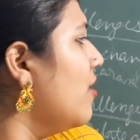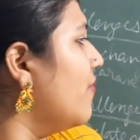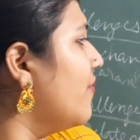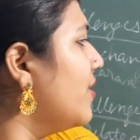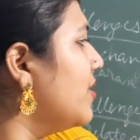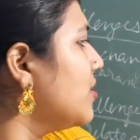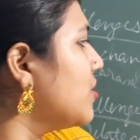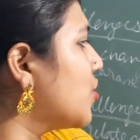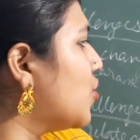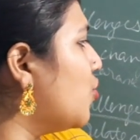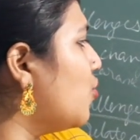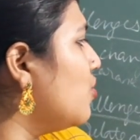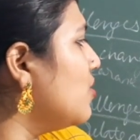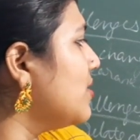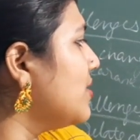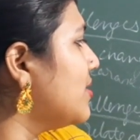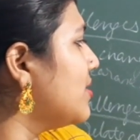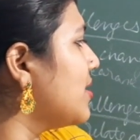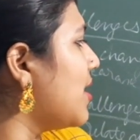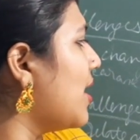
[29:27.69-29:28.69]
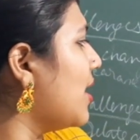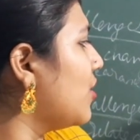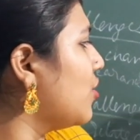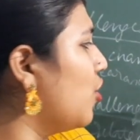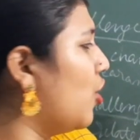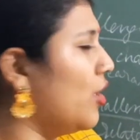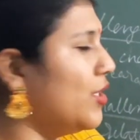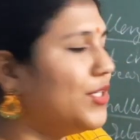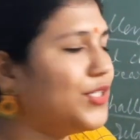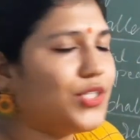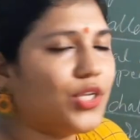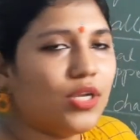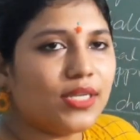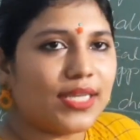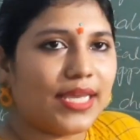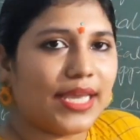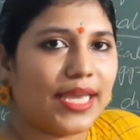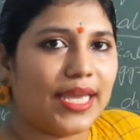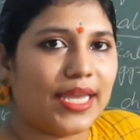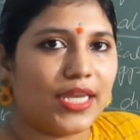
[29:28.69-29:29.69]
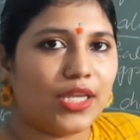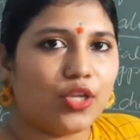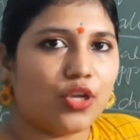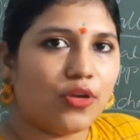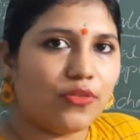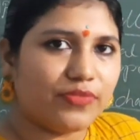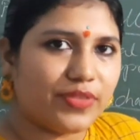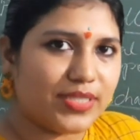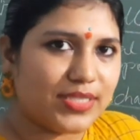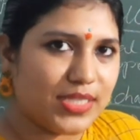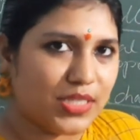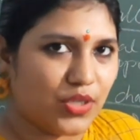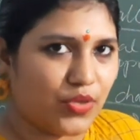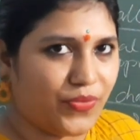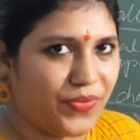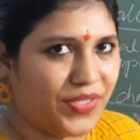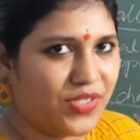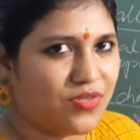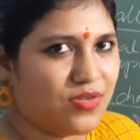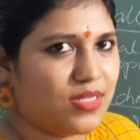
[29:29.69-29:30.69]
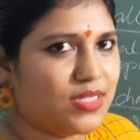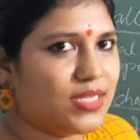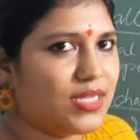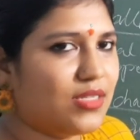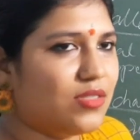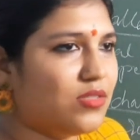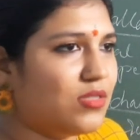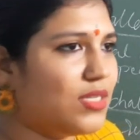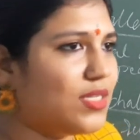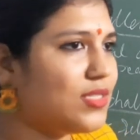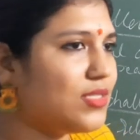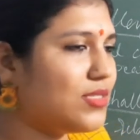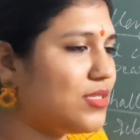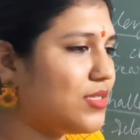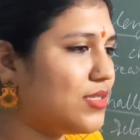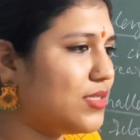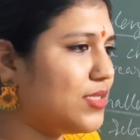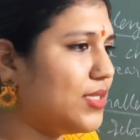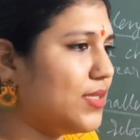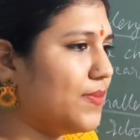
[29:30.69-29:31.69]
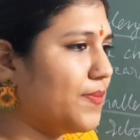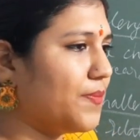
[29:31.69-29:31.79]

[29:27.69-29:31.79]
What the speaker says: when schools are not at all caring of these individuals and just